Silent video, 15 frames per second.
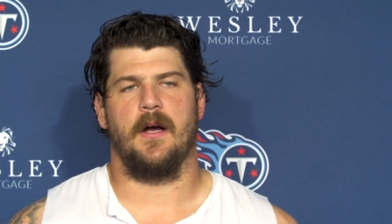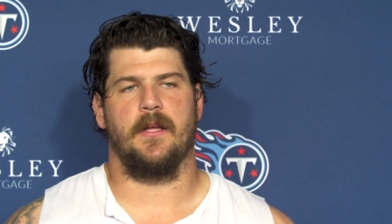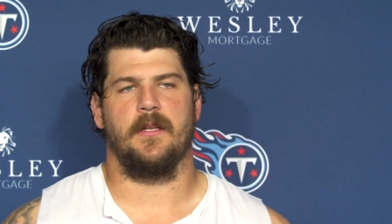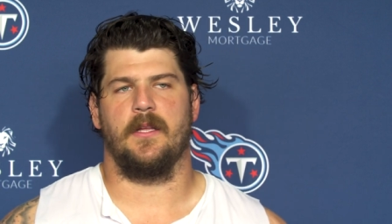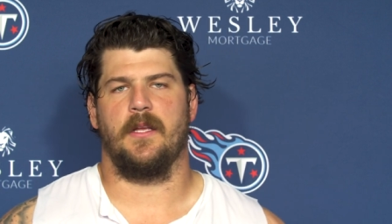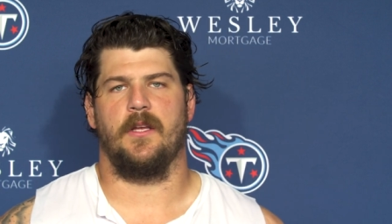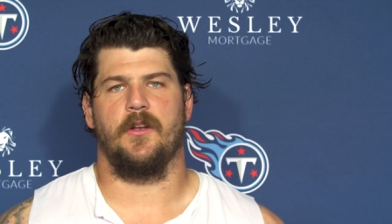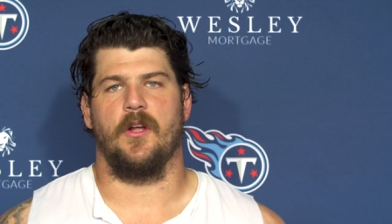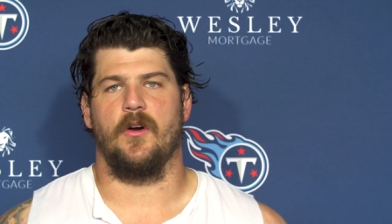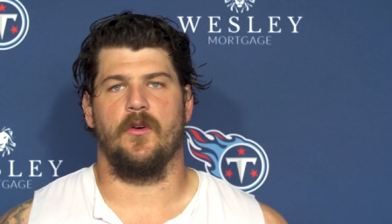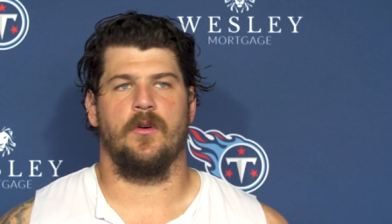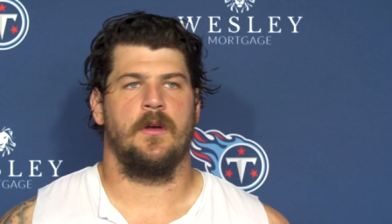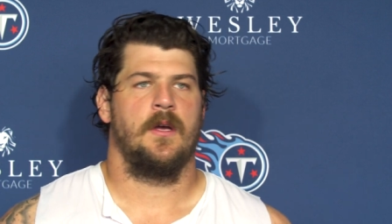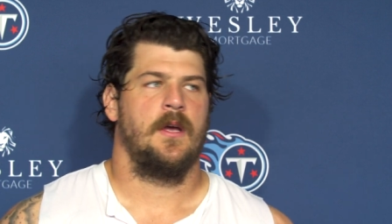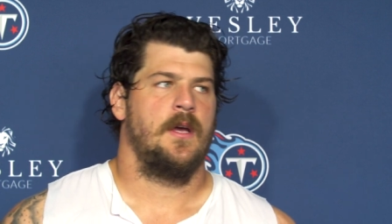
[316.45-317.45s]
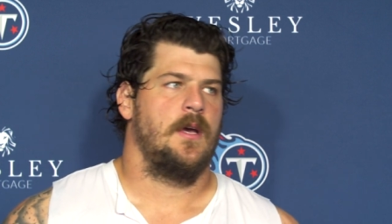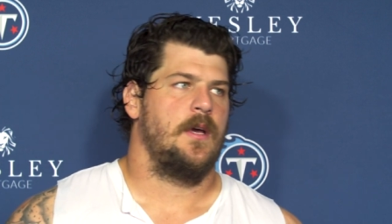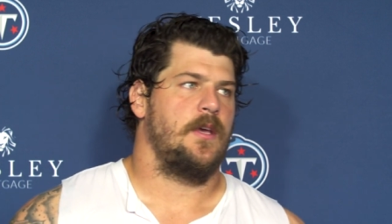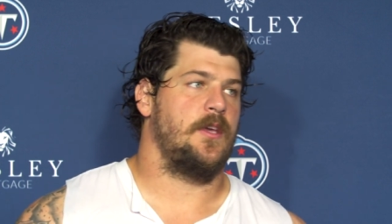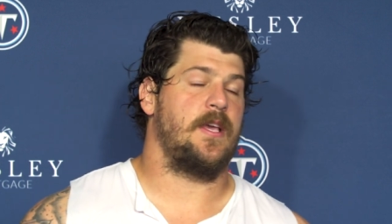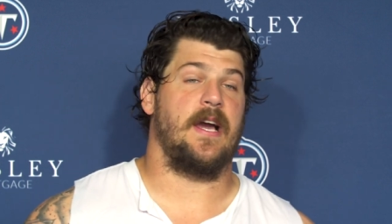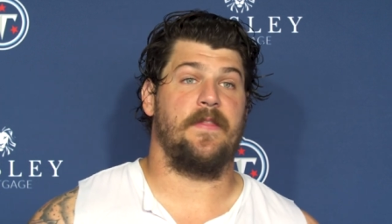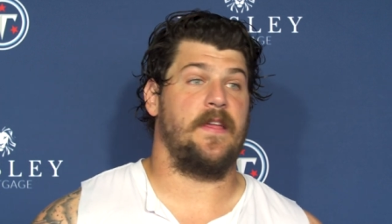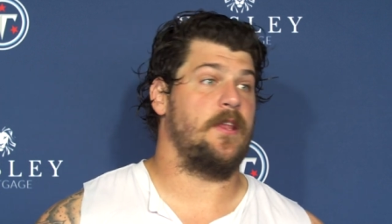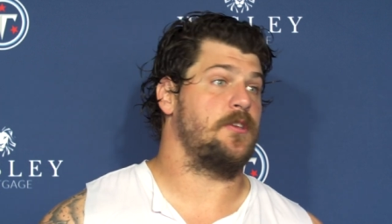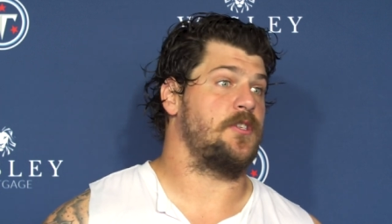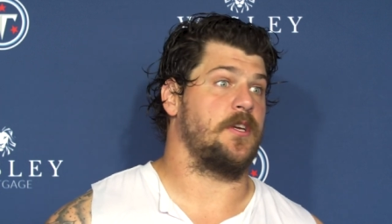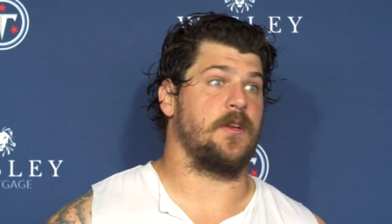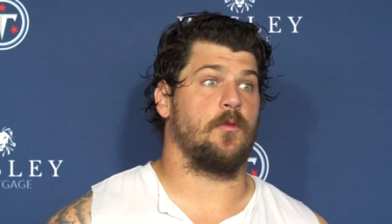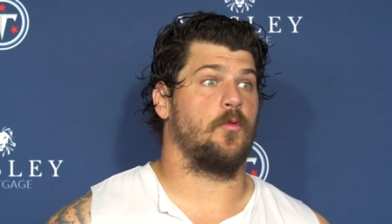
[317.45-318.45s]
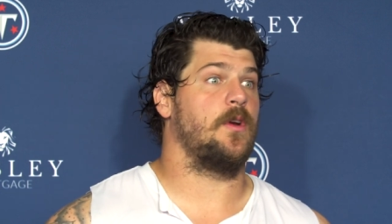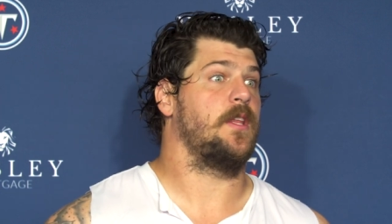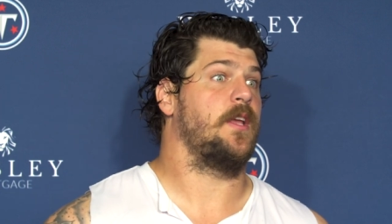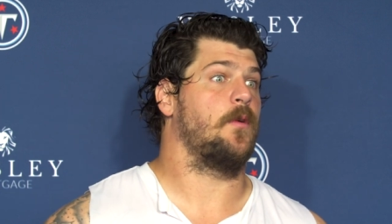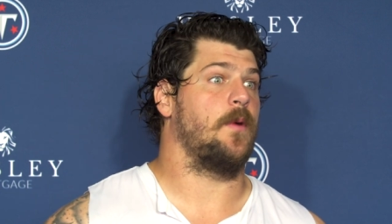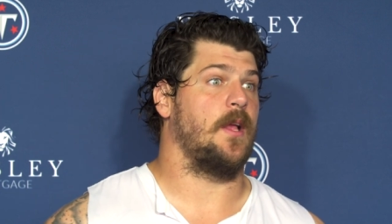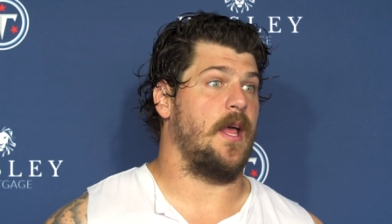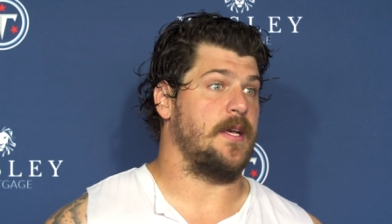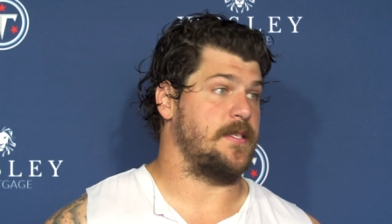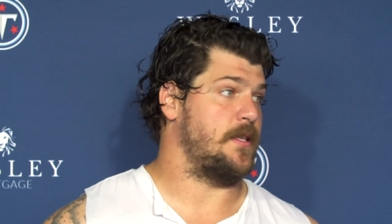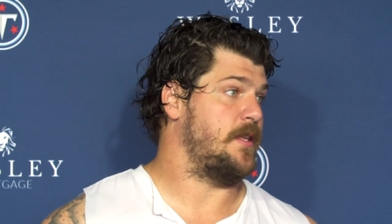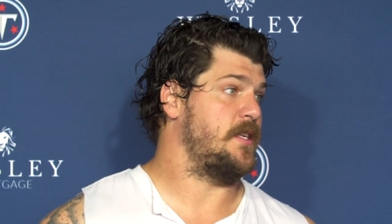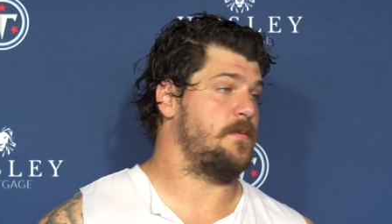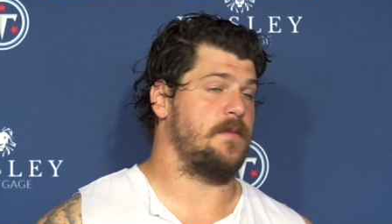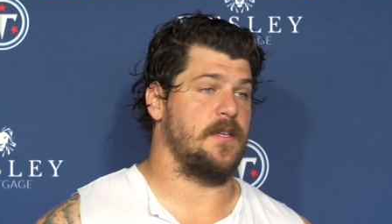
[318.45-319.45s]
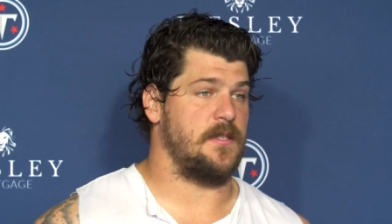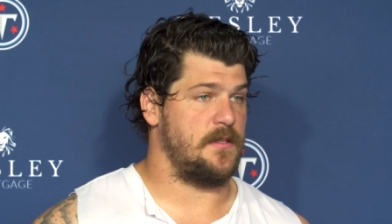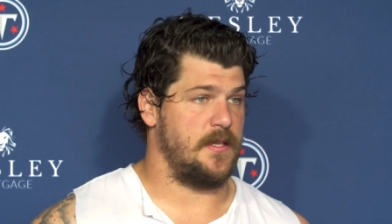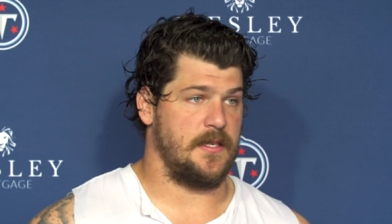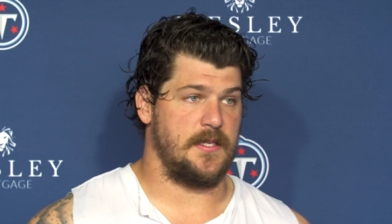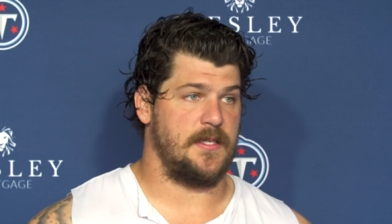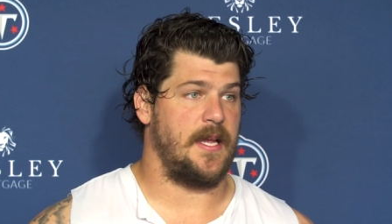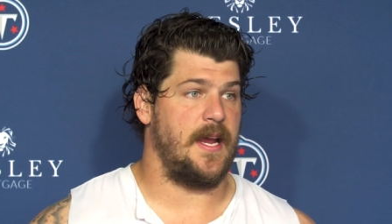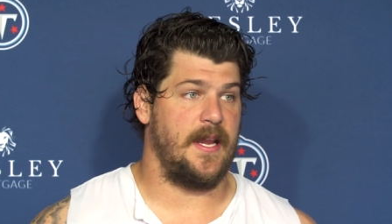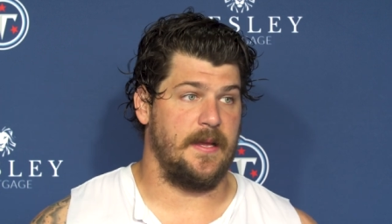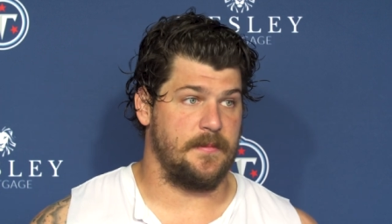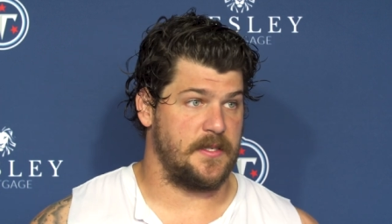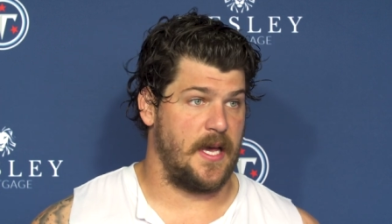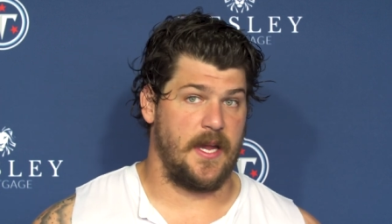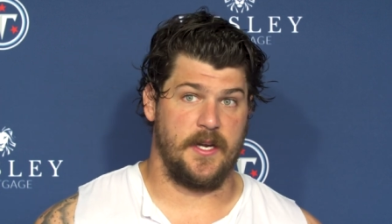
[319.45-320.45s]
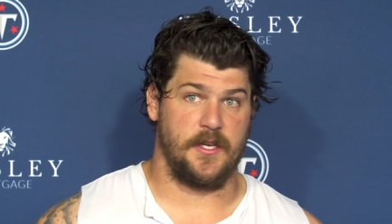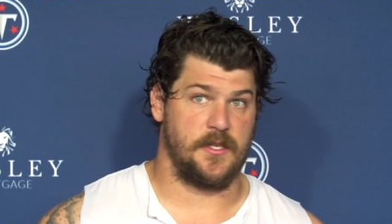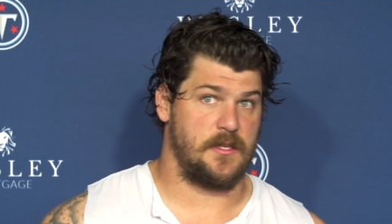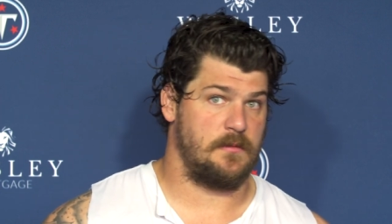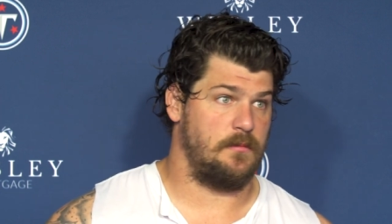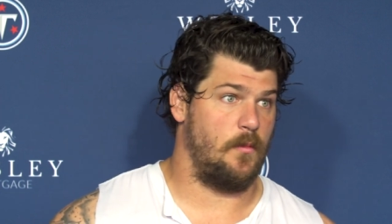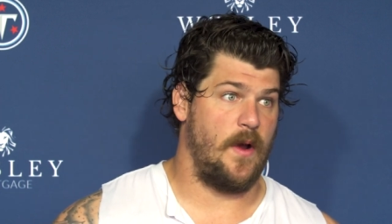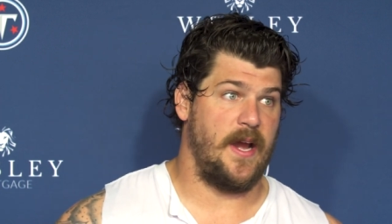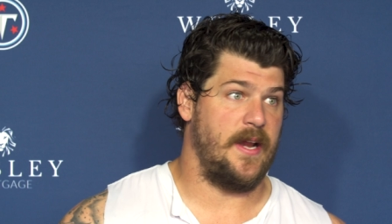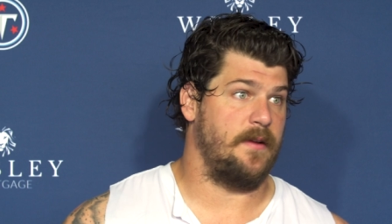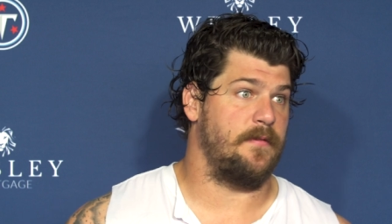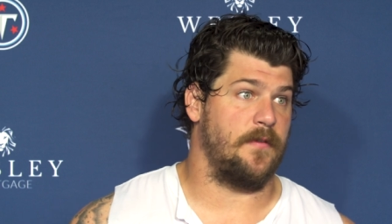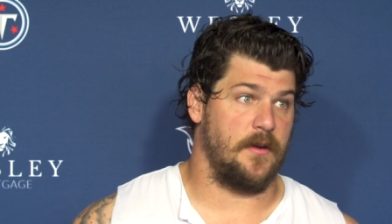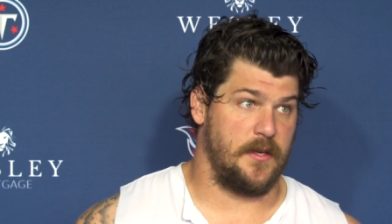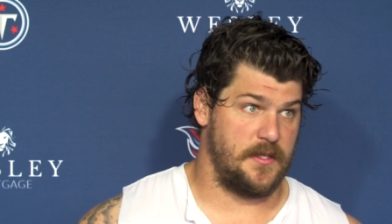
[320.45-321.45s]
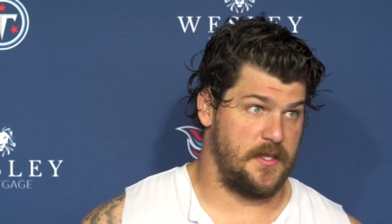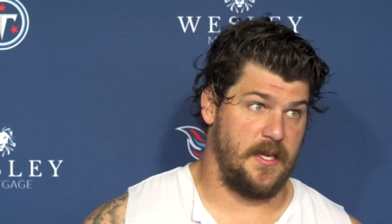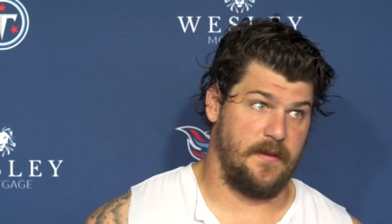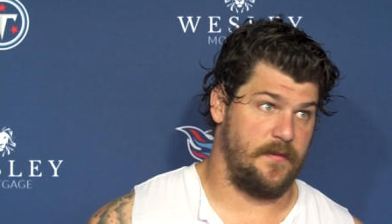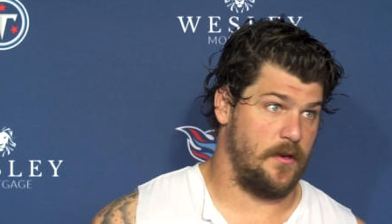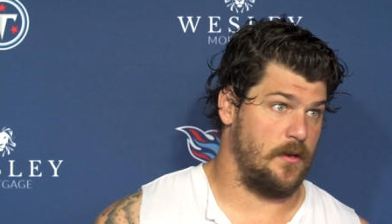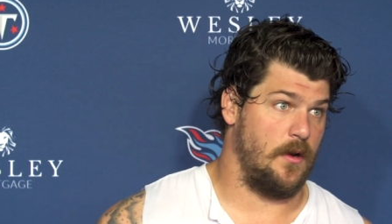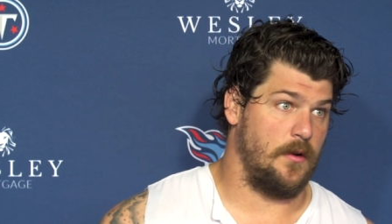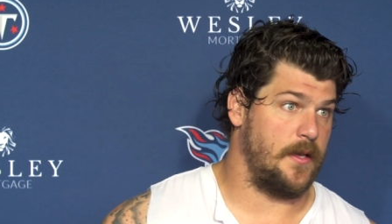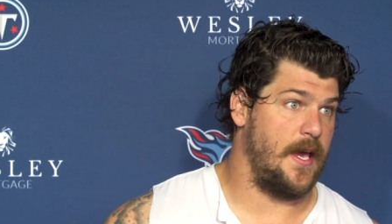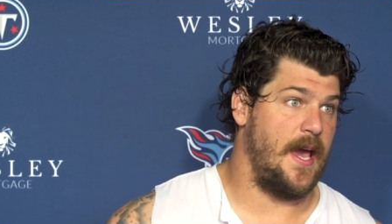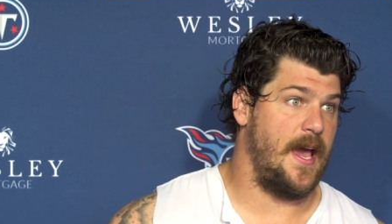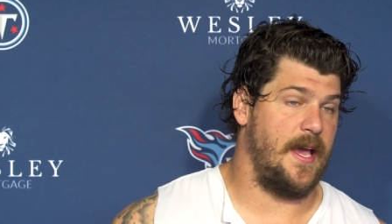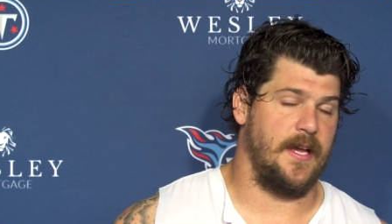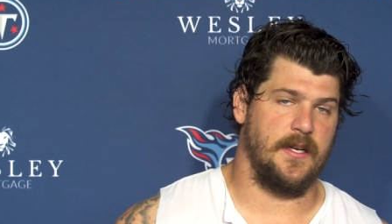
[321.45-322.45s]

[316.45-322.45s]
And you know, you can't. Then you start to really realize that this stadium's kind of just waiting to see if you're okay.